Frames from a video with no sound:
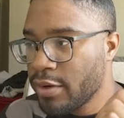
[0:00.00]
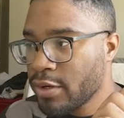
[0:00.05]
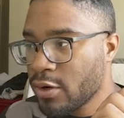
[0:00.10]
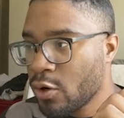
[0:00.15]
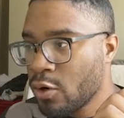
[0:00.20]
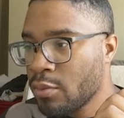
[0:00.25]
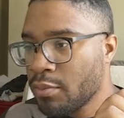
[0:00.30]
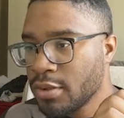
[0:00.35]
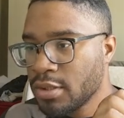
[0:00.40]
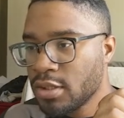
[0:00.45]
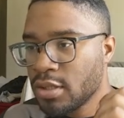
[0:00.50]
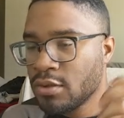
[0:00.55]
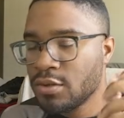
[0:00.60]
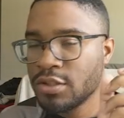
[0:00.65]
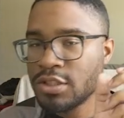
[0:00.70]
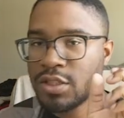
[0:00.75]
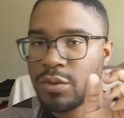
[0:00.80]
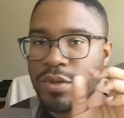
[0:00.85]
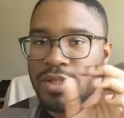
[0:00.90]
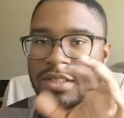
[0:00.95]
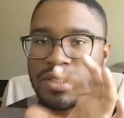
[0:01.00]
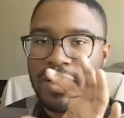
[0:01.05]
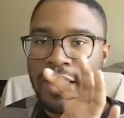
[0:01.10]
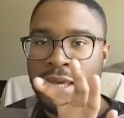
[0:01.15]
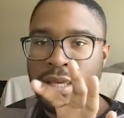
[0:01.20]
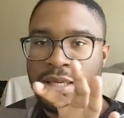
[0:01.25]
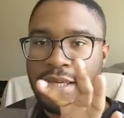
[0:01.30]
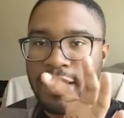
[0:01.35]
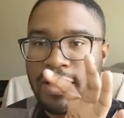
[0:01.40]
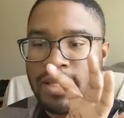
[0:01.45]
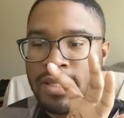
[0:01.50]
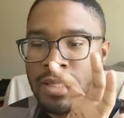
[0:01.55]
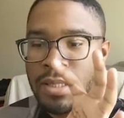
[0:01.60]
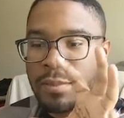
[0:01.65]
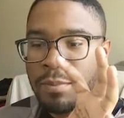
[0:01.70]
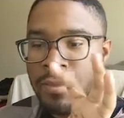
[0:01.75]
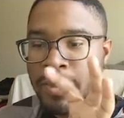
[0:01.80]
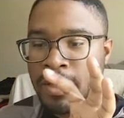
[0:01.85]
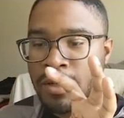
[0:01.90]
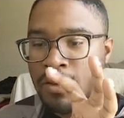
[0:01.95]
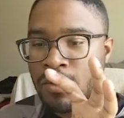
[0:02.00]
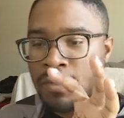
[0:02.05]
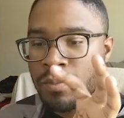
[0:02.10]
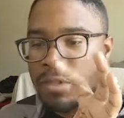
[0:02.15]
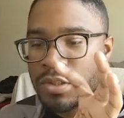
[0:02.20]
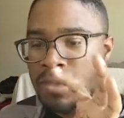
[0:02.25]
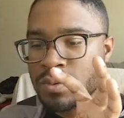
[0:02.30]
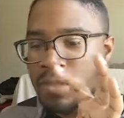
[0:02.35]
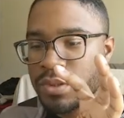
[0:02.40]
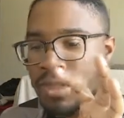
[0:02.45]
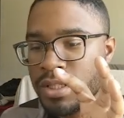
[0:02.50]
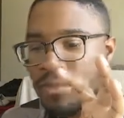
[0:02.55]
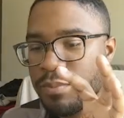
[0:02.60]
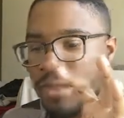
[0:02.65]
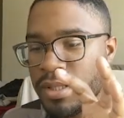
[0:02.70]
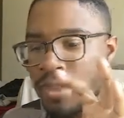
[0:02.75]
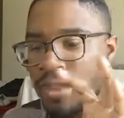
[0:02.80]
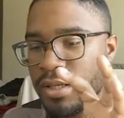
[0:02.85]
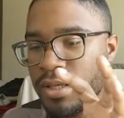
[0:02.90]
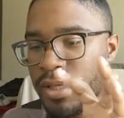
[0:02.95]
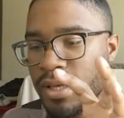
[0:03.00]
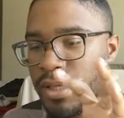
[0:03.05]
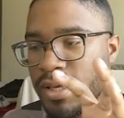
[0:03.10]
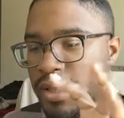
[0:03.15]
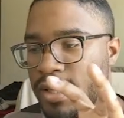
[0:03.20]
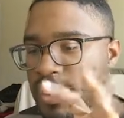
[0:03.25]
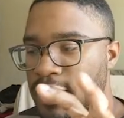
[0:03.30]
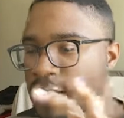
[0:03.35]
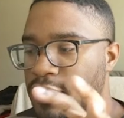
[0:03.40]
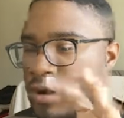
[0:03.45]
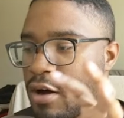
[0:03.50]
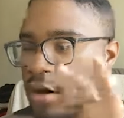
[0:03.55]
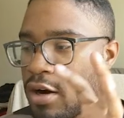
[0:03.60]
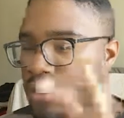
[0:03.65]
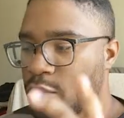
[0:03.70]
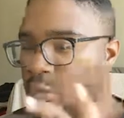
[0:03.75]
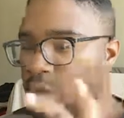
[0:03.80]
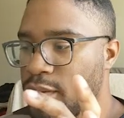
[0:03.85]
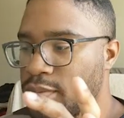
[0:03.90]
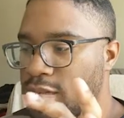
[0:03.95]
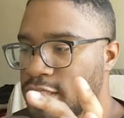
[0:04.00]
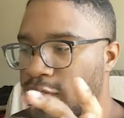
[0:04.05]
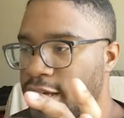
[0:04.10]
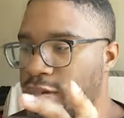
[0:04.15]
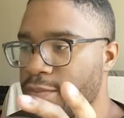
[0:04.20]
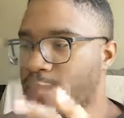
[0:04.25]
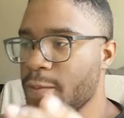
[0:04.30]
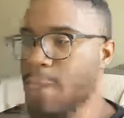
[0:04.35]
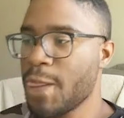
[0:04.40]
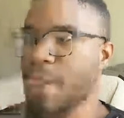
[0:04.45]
in Overload. So it's like in the middle between being in our website